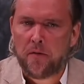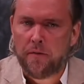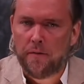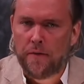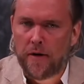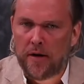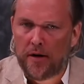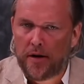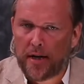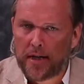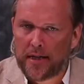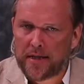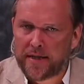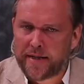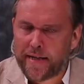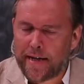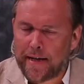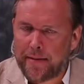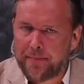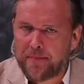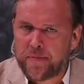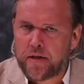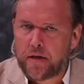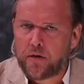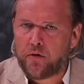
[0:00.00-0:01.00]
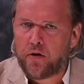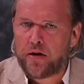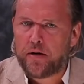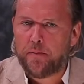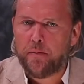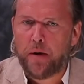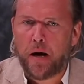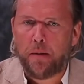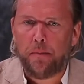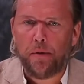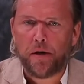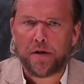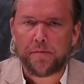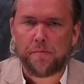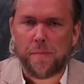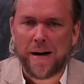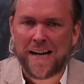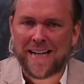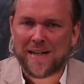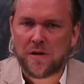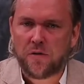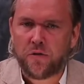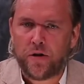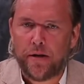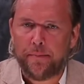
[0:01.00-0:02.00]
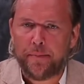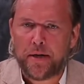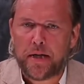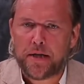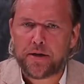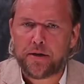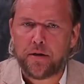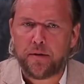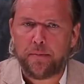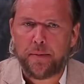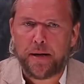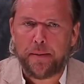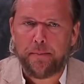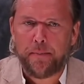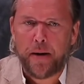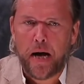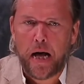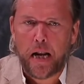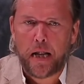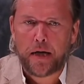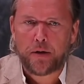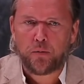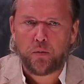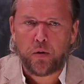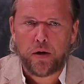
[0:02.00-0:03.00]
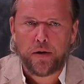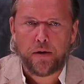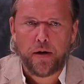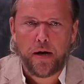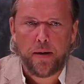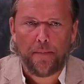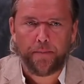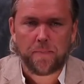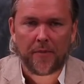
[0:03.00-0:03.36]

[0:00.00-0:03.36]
Very nicely integrated bubbles, mild creaminess on the mid palate with